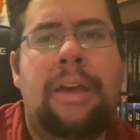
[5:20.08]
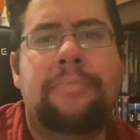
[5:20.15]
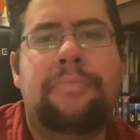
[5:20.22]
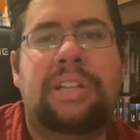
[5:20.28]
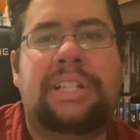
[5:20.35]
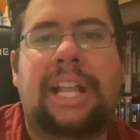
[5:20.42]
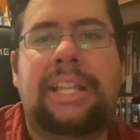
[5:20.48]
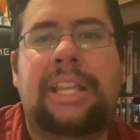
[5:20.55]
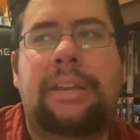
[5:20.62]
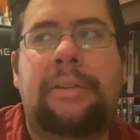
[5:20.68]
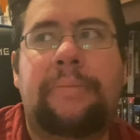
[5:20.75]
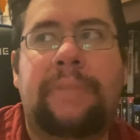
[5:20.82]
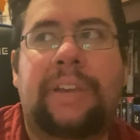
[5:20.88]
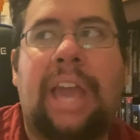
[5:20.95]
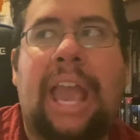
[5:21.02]
but they
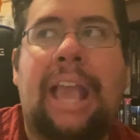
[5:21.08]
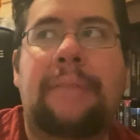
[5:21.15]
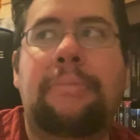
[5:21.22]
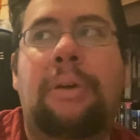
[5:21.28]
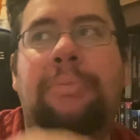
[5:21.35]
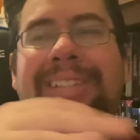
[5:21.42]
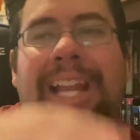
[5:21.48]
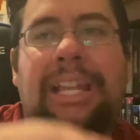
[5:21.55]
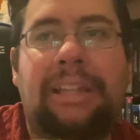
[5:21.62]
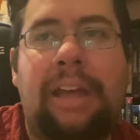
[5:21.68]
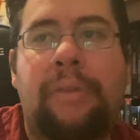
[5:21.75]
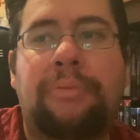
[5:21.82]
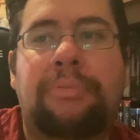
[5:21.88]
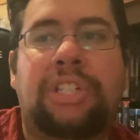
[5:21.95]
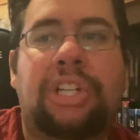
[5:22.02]
didn't came up to that
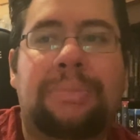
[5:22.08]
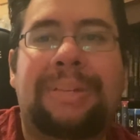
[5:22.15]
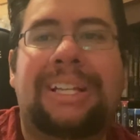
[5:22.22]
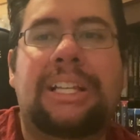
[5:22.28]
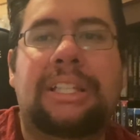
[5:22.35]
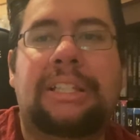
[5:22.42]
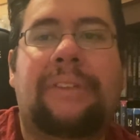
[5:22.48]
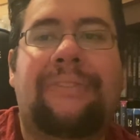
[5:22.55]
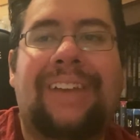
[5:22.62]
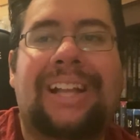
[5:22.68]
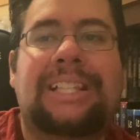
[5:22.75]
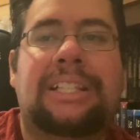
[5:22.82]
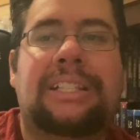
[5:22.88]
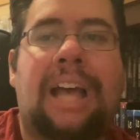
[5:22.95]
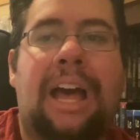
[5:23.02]
level just because of the
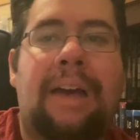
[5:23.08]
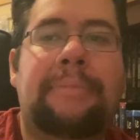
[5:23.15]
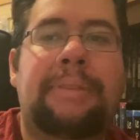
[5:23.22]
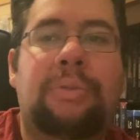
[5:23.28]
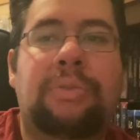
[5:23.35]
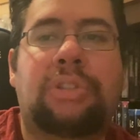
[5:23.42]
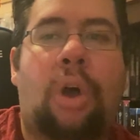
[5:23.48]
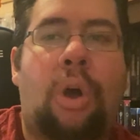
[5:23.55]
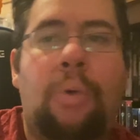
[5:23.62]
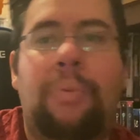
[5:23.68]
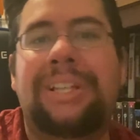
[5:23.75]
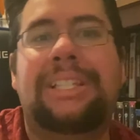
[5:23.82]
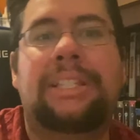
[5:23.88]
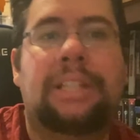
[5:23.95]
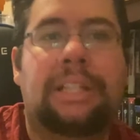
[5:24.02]
fact that Tommy was
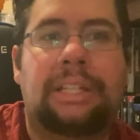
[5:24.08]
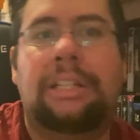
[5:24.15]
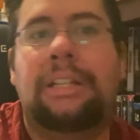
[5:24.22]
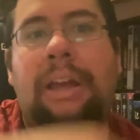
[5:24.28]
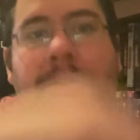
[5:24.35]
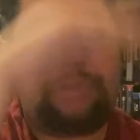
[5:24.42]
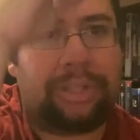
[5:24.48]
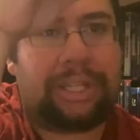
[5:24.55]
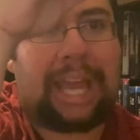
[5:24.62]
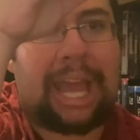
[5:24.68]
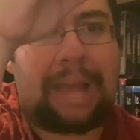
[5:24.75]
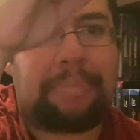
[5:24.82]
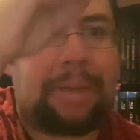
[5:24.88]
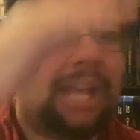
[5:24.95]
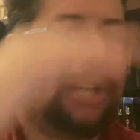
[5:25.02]
always the level
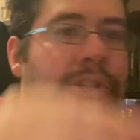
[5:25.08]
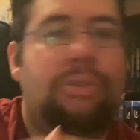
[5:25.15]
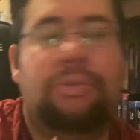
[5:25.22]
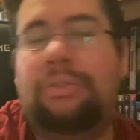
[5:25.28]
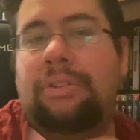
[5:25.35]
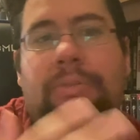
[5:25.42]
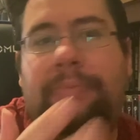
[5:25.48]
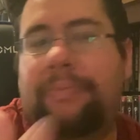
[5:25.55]
gap, and you,